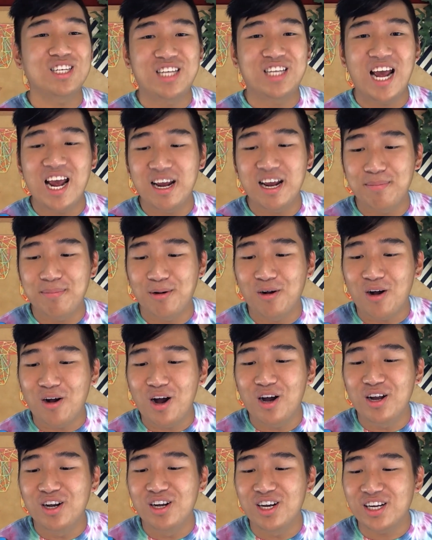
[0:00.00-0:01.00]
table
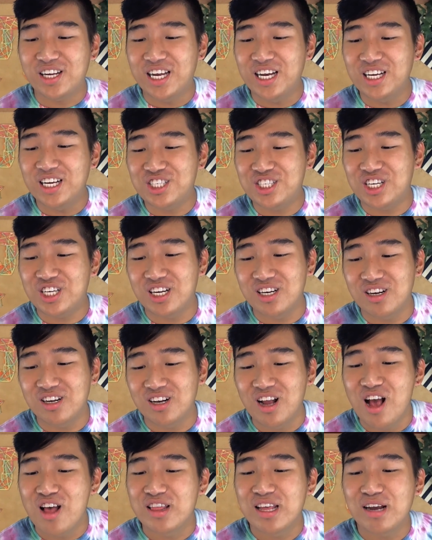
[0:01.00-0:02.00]
on the kitchen,
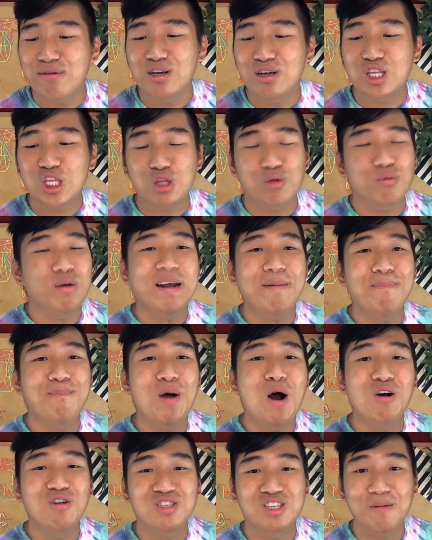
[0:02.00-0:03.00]
there were three
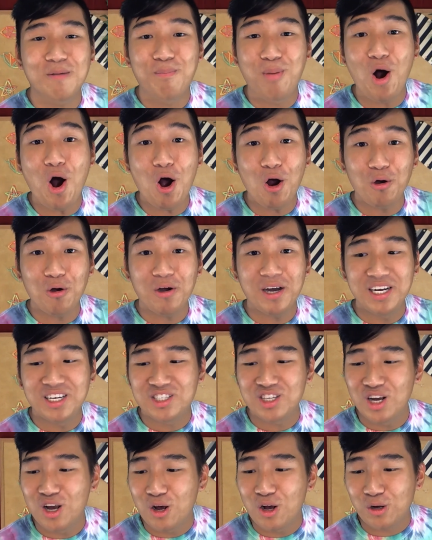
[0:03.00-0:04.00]
bowls of porridge.
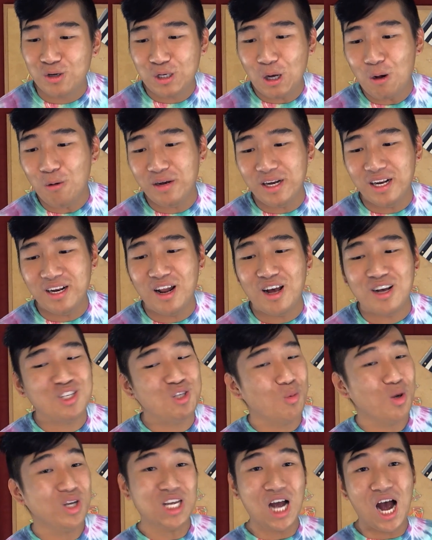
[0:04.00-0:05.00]
Goldilocks
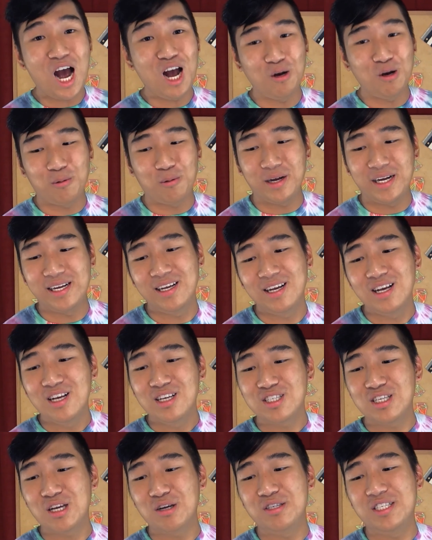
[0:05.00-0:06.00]
was hungry,
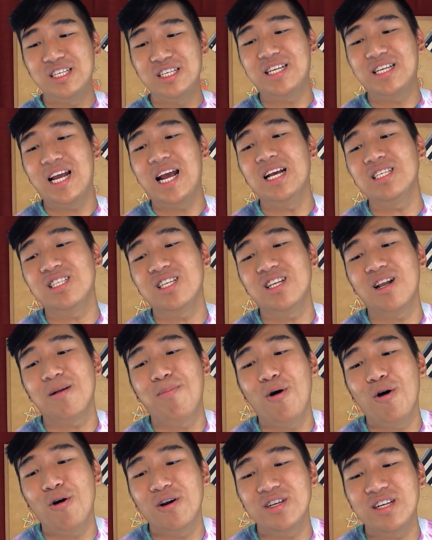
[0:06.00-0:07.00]
so she tasted the
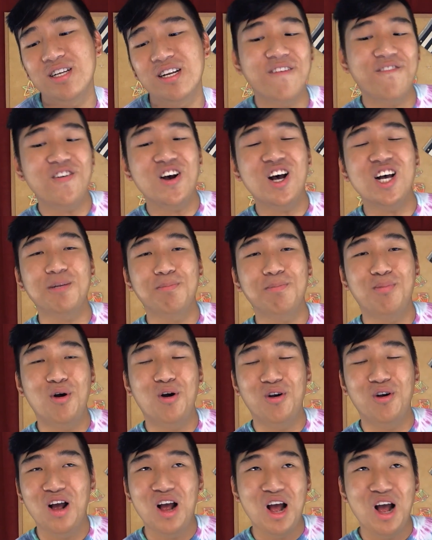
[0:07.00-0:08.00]
porridge in the first
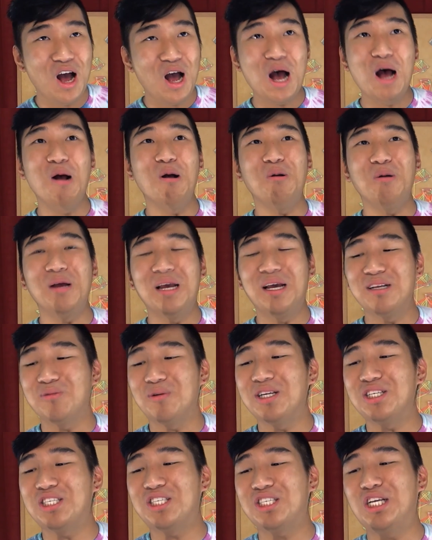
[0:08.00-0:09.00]
bowl. Oh, it
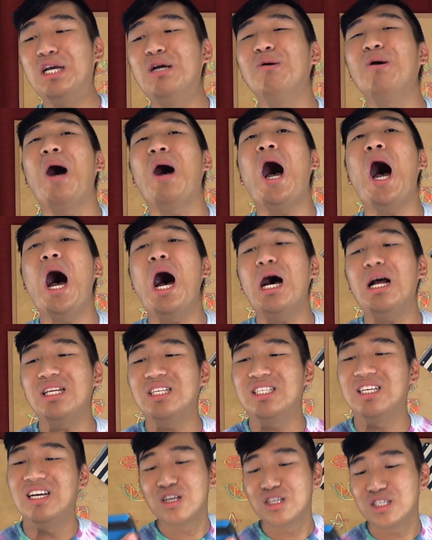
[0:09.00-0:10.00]
was too hot!
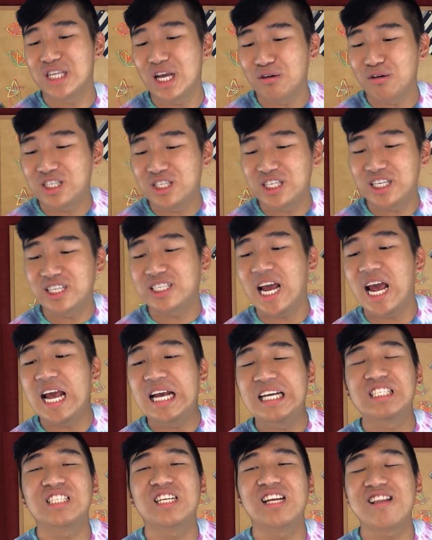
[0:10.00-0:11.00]
So she
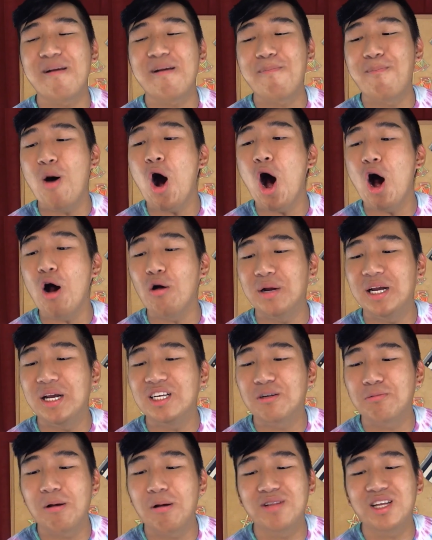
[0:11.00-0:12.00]
tasted the porridge
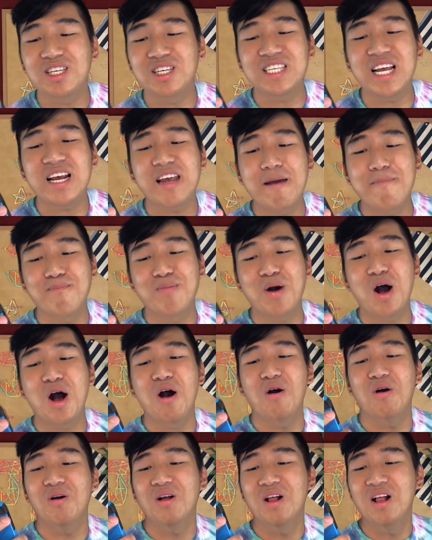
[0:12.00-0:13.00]
from the second
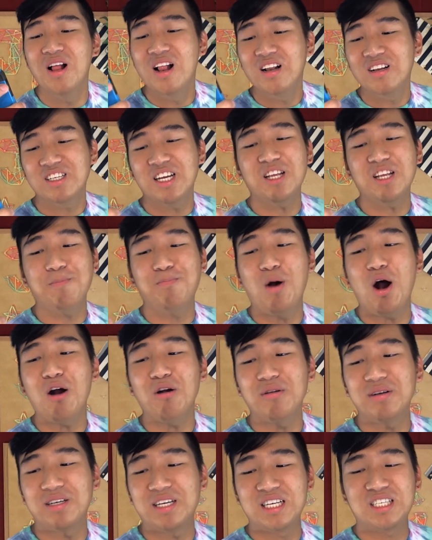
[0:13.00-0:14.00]
bowl. This
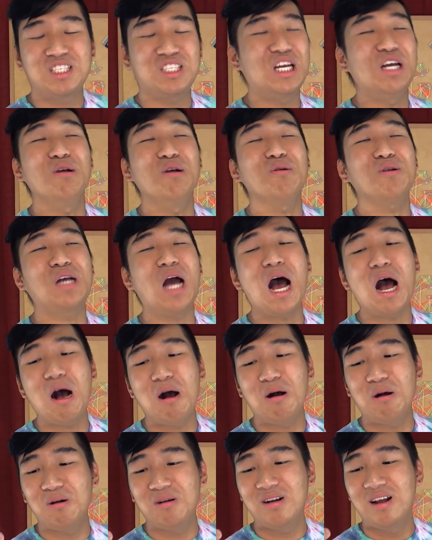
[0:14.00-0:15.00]
porridge is too
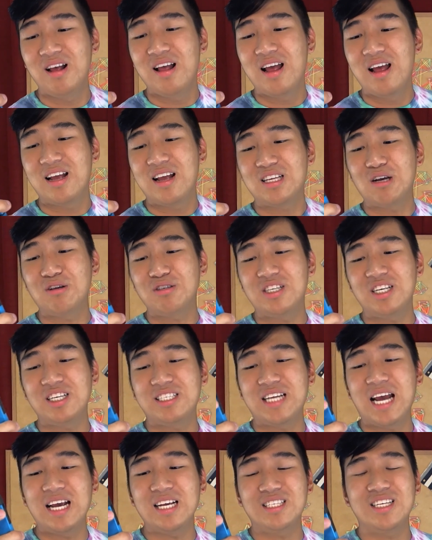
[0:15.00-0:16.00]
cold! So she
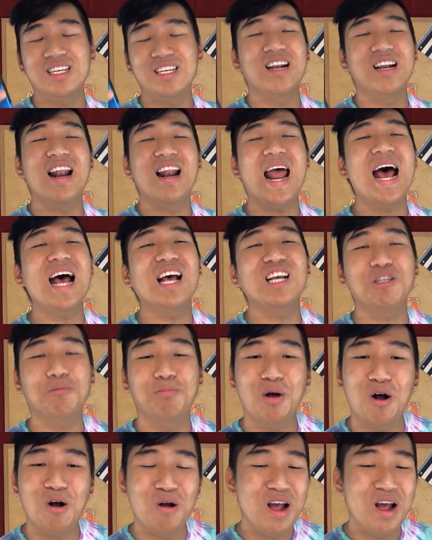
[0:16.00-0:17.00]
tasted the last
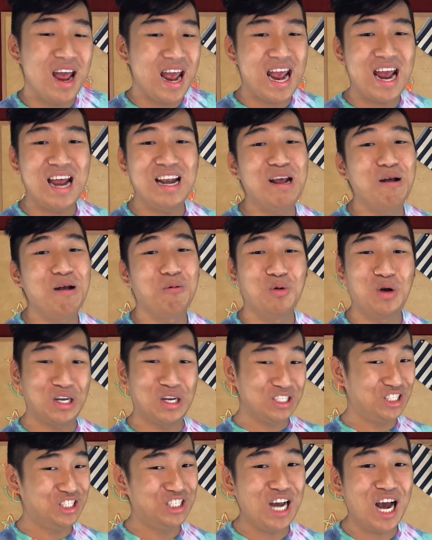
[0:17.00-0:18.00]
bowl, and it was
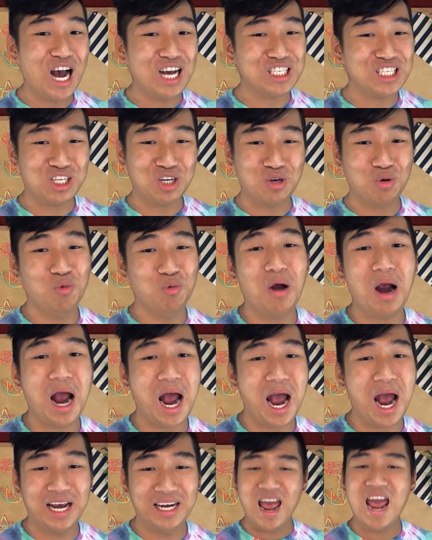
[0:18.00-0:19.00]
just right.